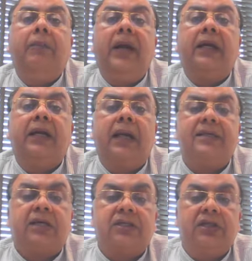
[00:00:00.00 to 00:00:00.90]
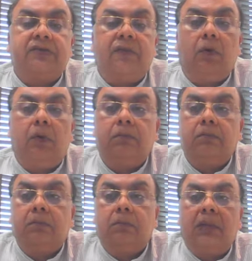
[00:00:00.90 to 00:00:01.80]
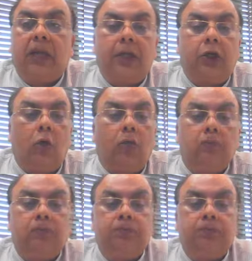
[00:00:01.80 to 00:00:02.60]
make it a successful. Thank you.